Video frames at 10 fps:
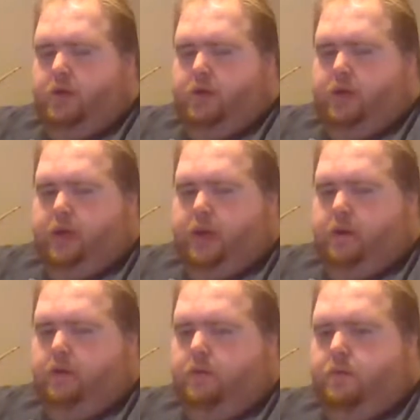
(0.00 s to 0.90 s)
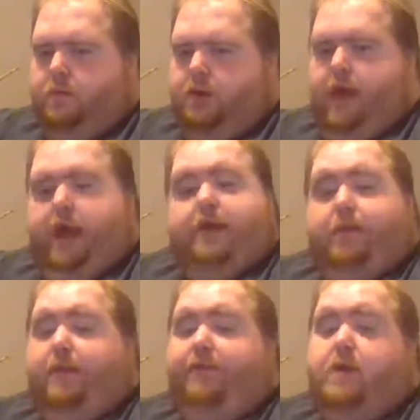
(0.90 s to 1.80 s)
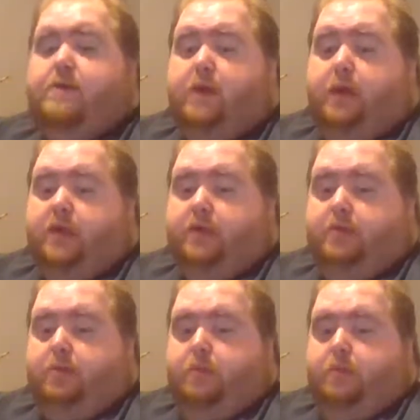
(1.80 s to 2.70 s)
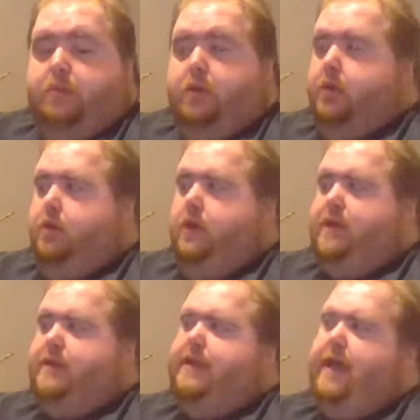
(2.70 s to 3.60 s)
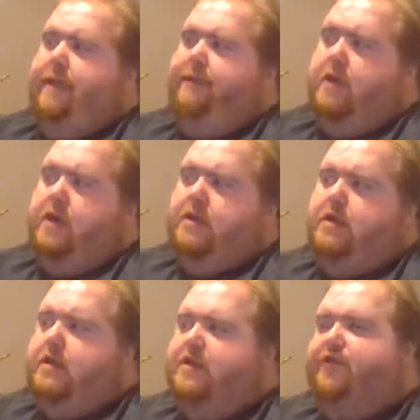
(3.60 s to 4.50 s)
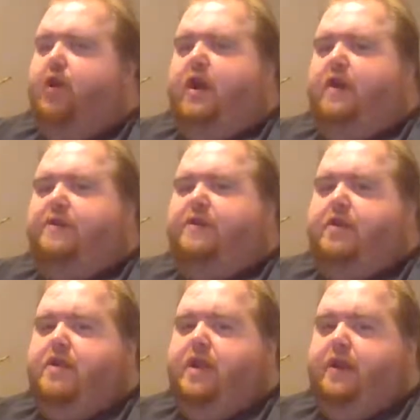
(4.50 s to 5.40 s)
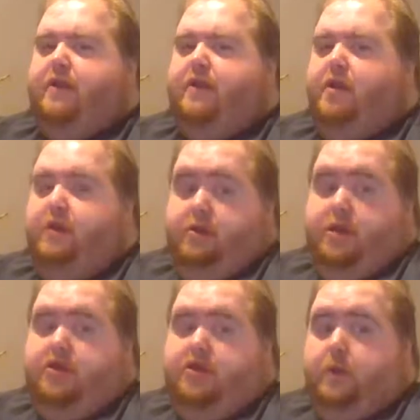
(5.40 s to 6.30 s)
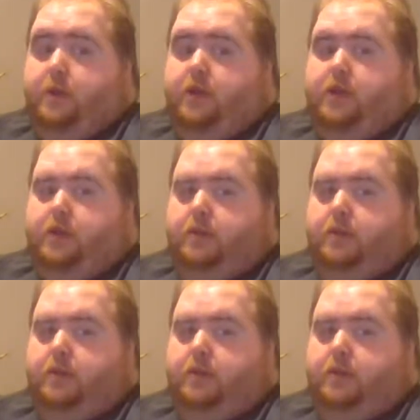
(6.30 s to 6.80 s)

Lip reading: you know, and do reviews on. Let's say, for instance, Friday the 13th, the original one.